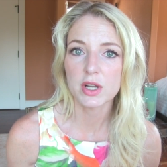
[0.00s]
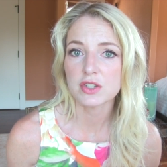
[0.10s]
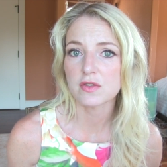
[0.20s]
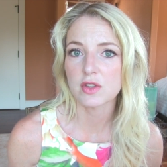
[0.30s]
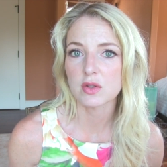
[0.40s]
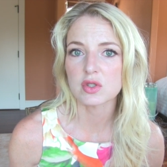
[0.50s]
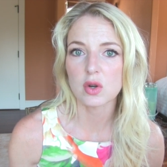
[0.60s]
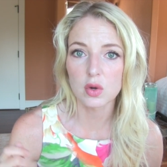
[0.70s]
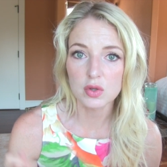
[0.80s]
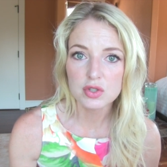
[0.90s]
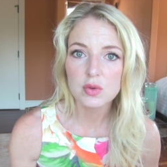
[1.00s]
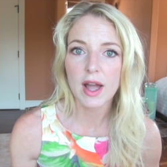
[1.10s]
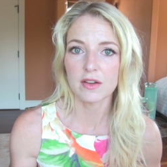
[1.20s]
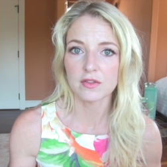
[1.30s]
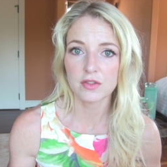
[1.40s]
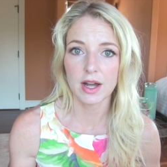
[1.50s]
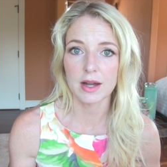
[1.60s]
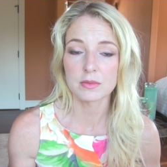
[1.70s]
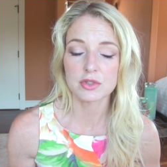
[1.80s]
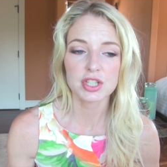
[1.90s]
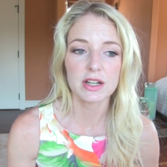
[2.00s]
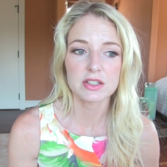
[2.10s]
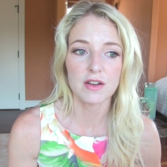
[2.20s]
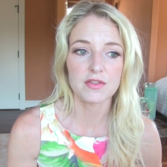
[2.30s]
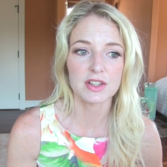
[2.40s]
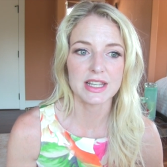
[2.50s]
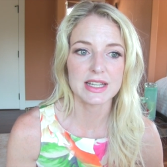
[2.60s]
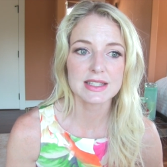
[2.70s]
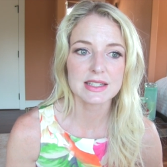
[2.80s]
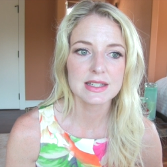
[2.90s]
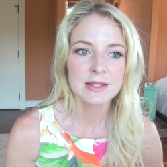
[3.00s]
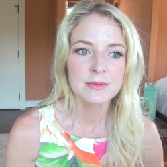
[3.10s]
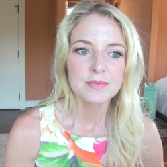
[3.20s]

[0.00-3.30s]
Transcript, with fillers: which of those goals you have um, checked off the list.